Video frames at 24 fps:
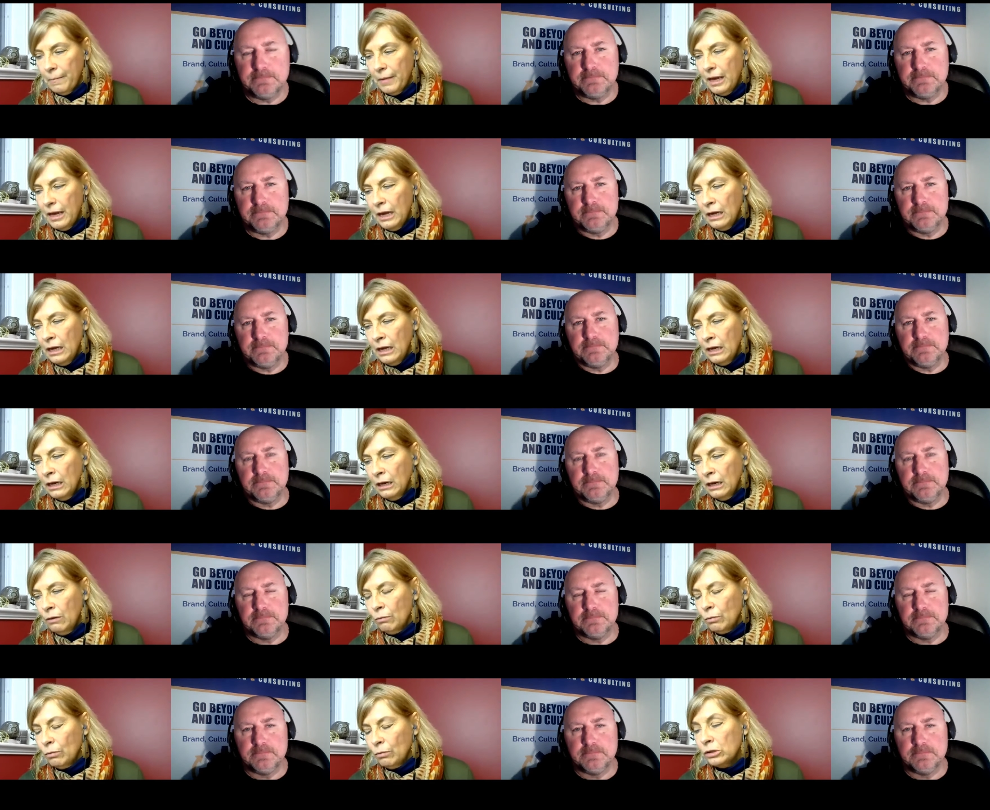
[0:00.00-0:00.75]

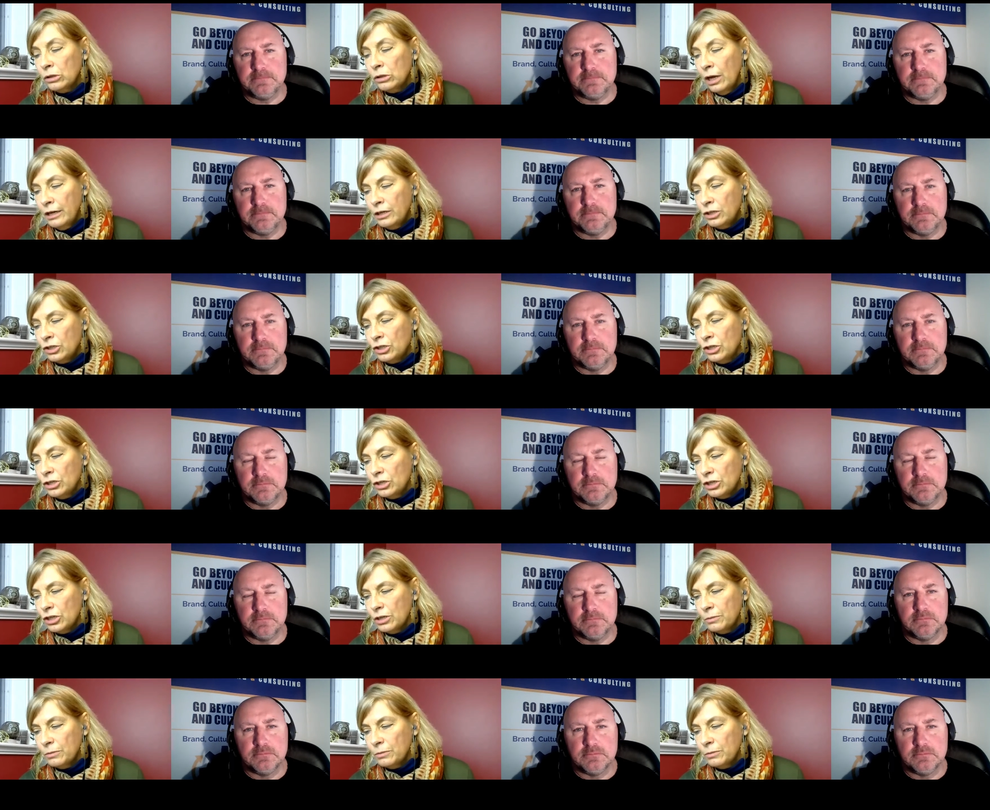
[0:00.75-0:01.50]
Speaker 1: in
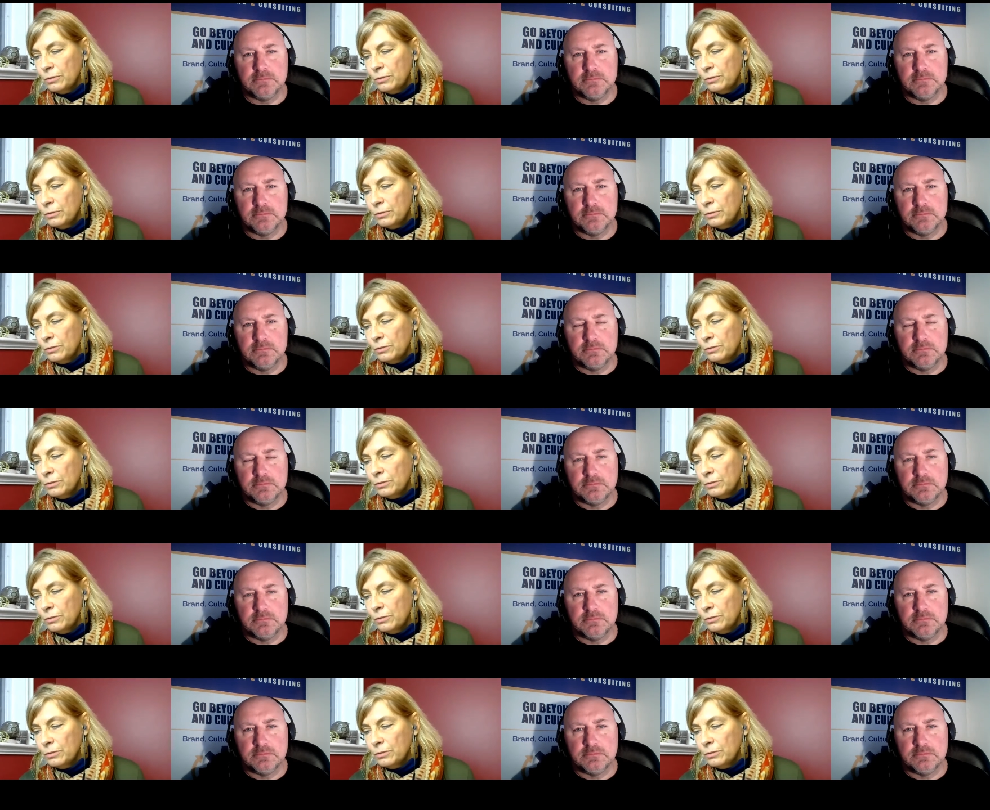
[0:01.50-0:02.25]
relationships with
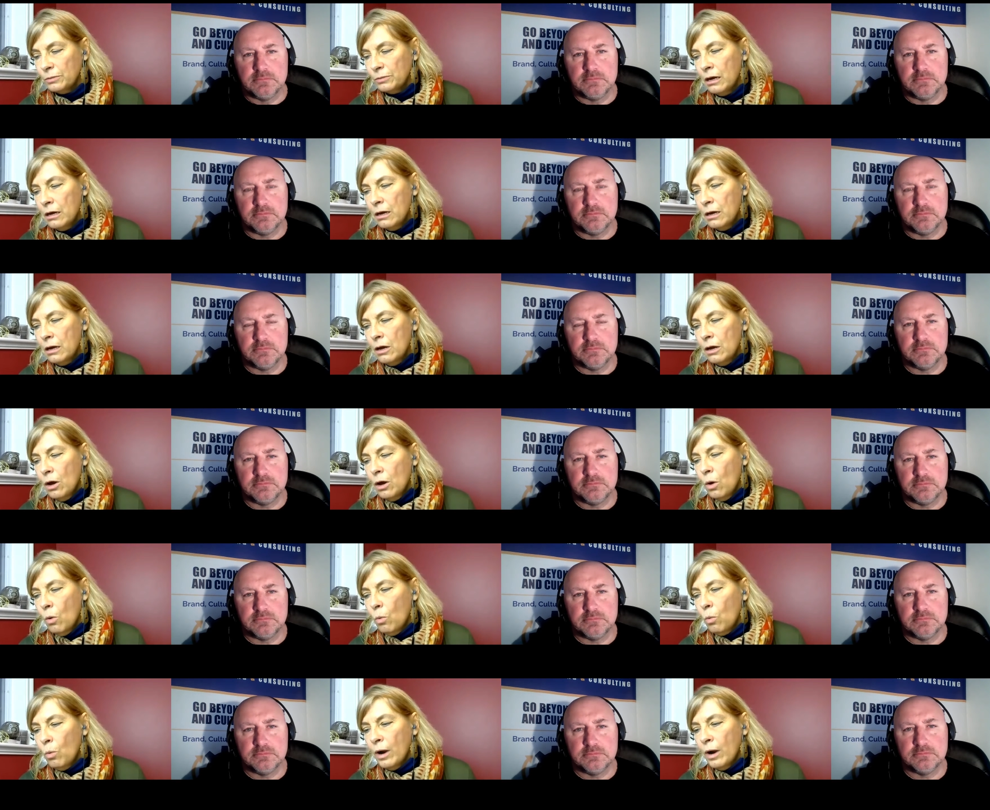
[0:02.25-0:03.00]
men
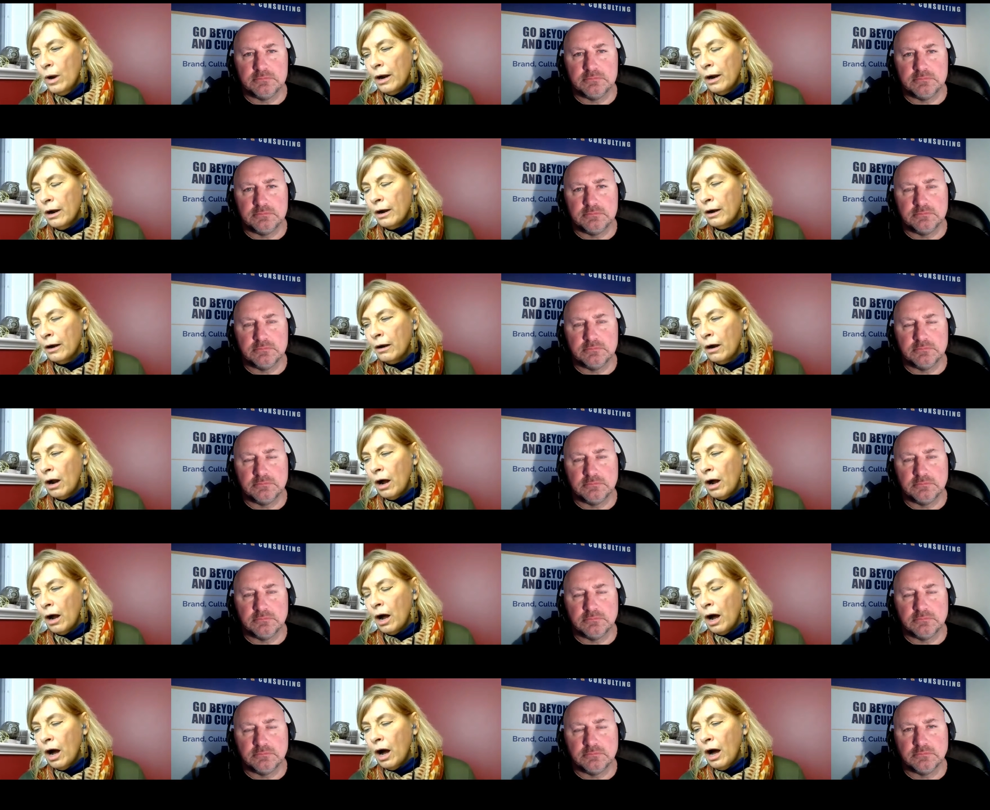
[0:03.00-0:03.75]
where
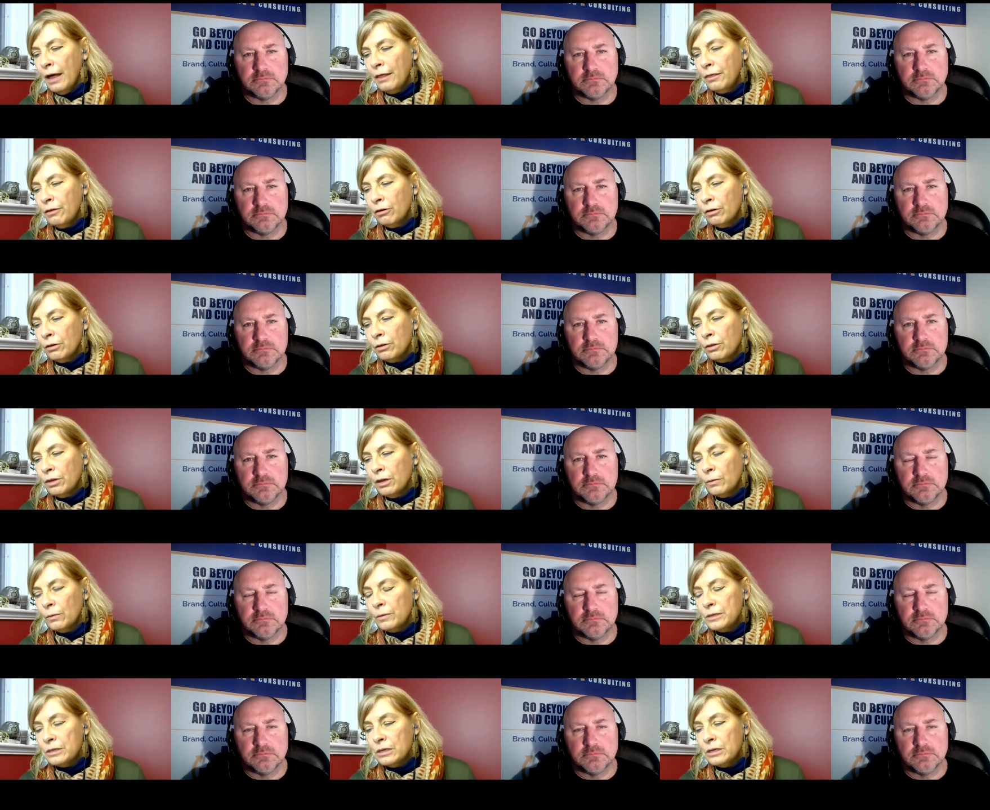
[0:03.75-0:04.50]
either there
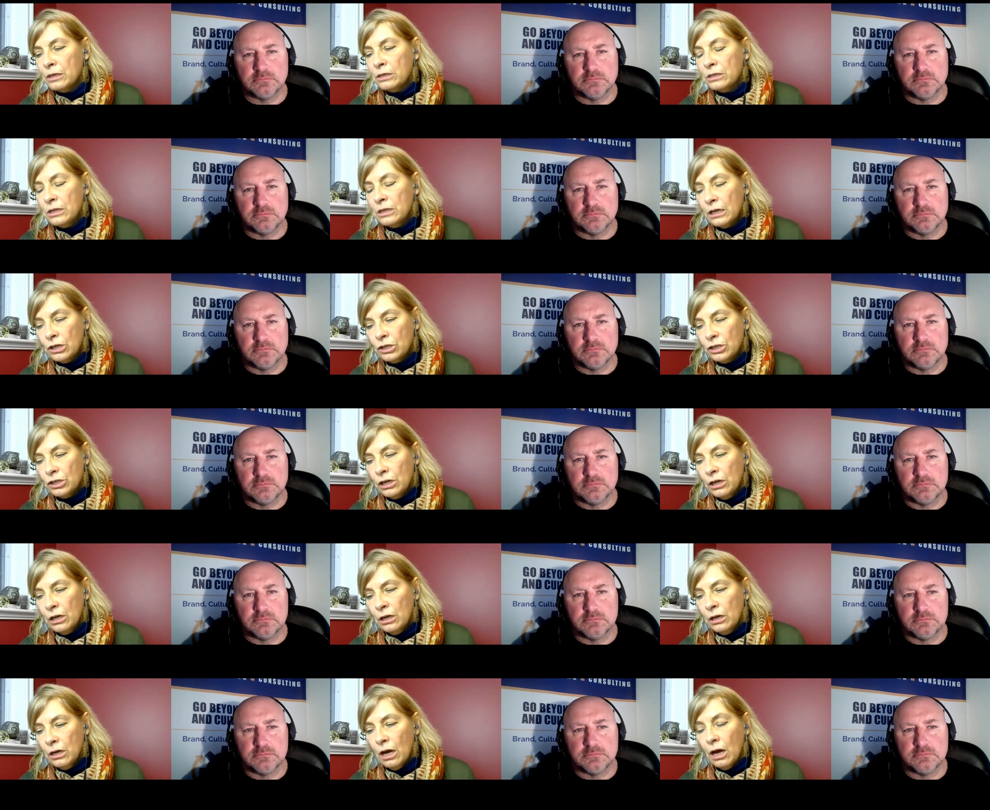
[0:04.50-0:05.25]
was
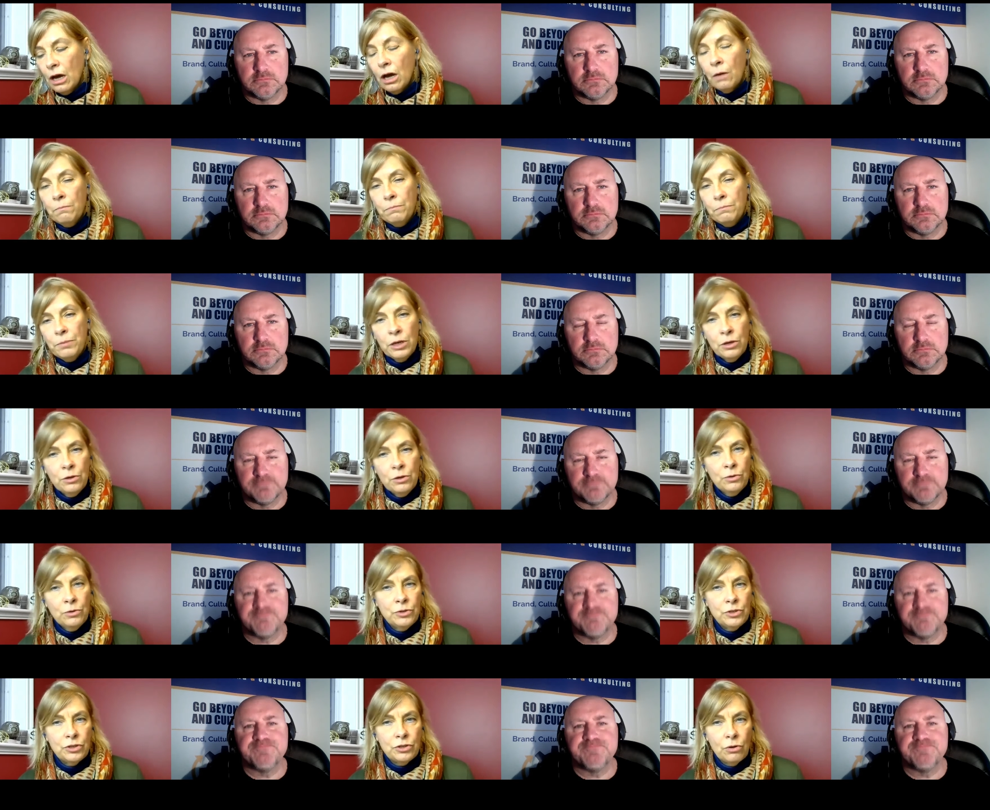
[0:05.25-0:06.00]
addiction,
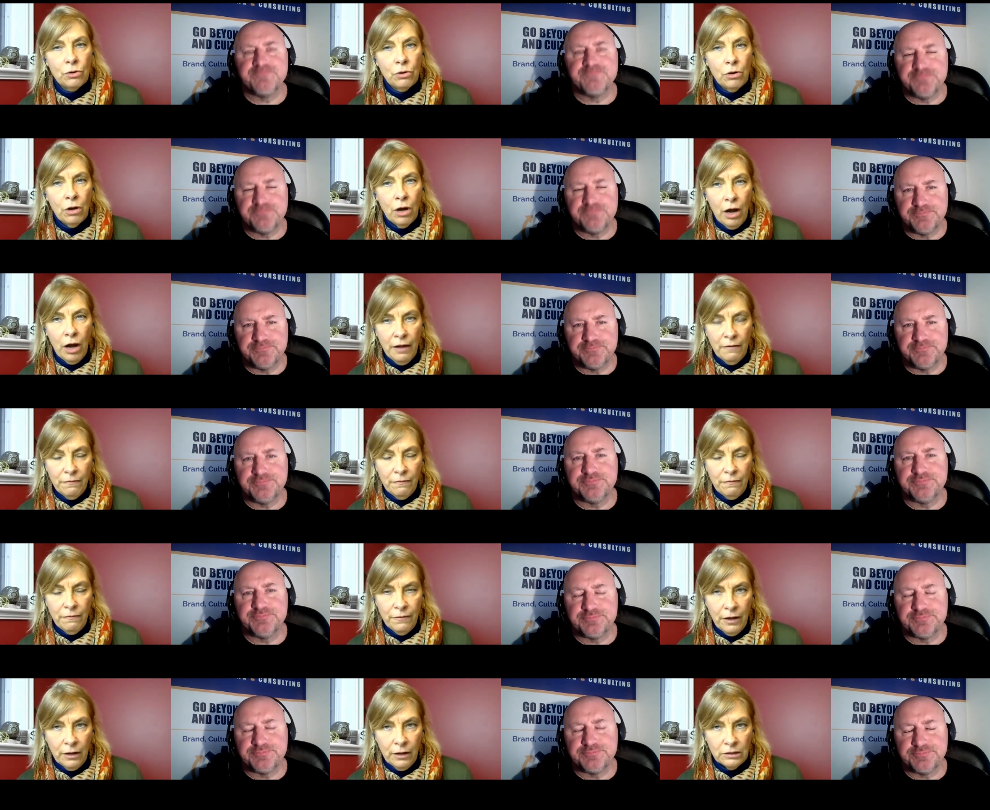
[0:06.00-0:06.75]
abuse, or I
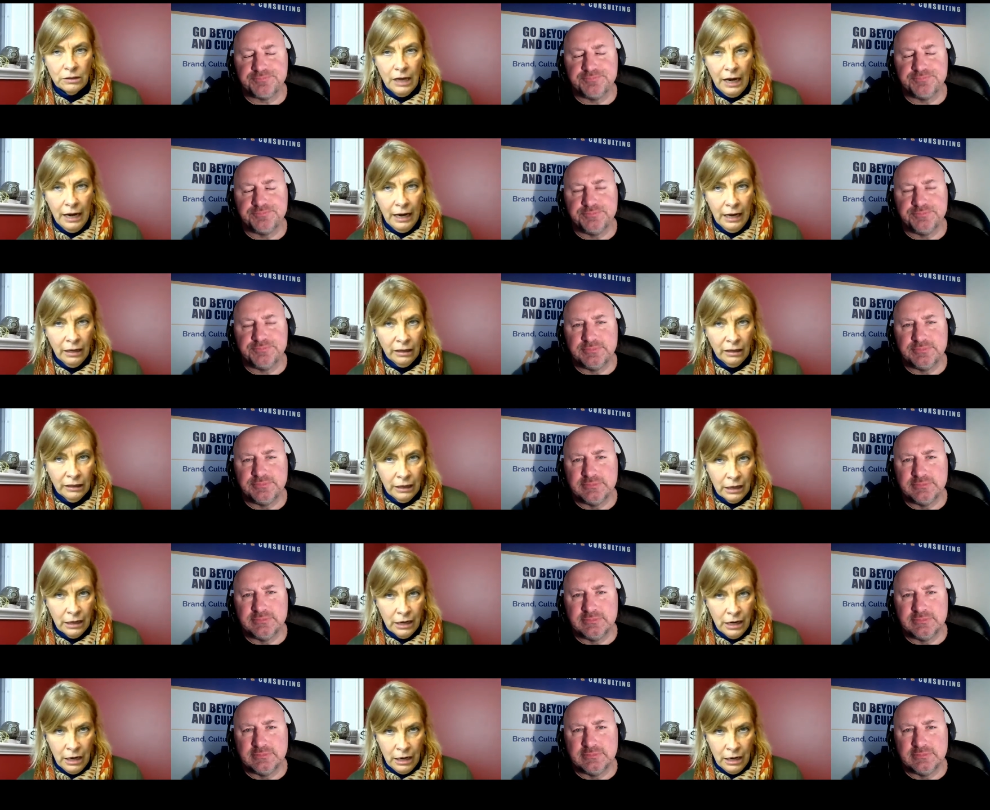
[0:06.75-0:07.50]
felt
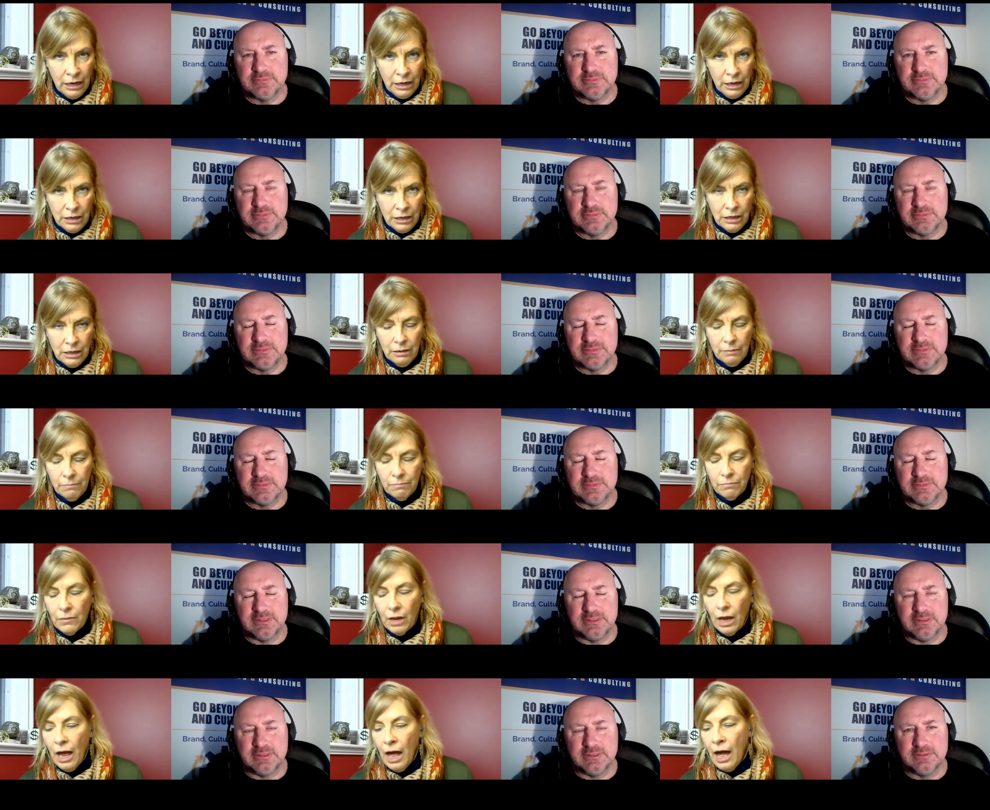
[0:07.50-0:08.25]
alienated.
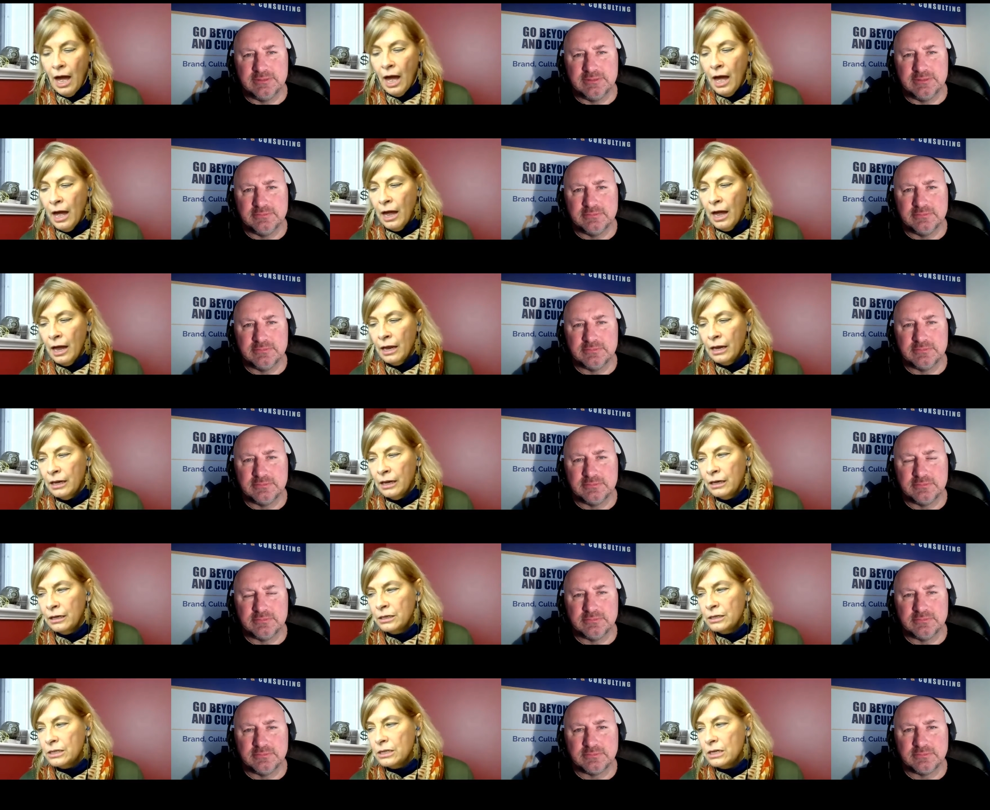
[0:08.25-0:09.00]

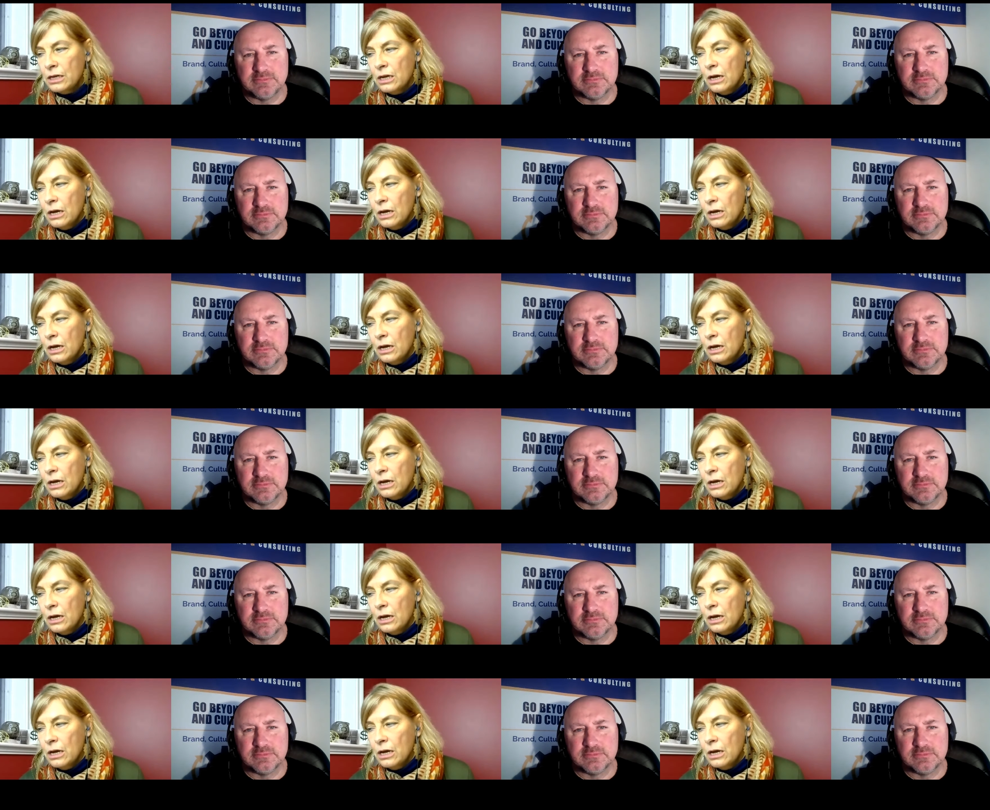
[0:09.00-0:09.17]
And